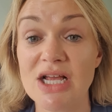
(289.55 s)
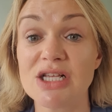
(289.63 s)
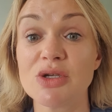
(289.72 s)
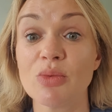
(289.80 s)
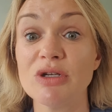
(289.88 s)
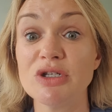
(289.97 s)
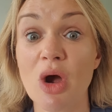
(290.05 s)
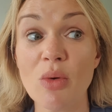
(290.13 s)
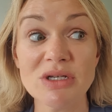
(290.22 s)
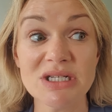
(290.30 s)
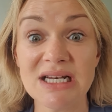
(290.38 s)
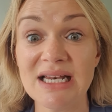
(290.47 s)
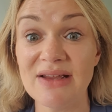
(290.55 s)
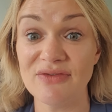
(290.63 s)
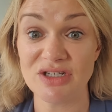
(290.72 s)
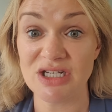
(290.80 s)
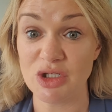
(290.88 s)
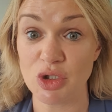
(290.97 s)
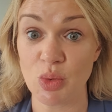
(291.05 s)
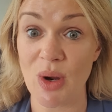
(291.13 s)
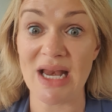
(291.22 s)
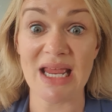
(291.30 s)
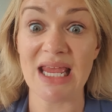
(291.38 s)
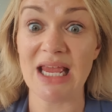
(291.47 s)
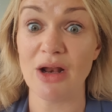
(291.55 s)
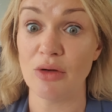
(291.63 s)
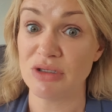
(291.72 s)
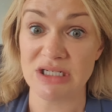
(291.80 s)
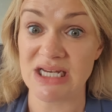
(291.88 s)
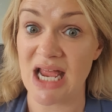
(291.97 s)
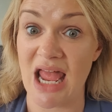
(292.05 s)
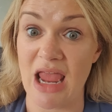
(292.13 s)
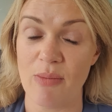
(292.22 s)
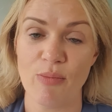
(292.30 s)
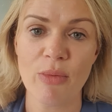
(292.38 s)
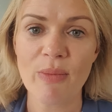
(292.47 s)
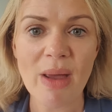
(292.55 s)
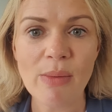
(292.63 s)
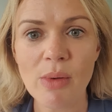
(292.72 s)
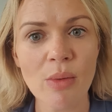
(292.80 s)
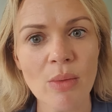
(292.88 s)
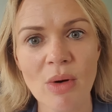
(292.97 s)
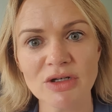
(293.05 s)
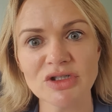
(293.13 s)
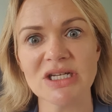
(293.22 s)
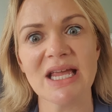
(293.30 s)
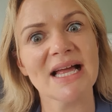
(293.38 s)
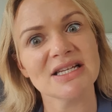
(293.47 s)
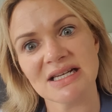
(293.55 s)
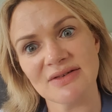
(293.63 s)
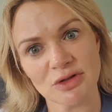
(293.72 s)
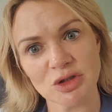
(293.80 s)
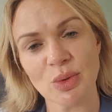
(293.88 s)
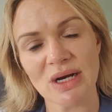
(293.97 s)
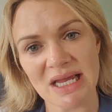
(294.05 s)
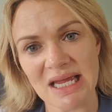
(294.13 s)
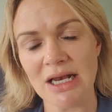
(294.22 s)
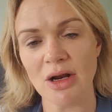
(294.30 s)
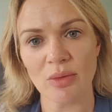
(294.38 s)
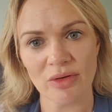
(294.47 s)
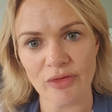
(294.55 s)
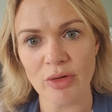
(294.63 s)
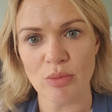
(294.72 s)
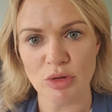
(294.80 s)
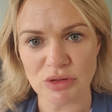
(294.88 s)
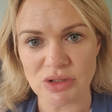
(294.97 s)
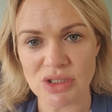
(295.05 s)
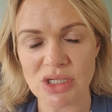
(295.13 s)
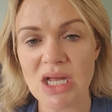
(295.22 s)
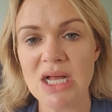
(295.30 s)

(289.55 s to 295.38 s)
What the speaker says: So we don't want you lifting 20 kilo today, but maybe we want to get you lifting 20 kilo in a few months.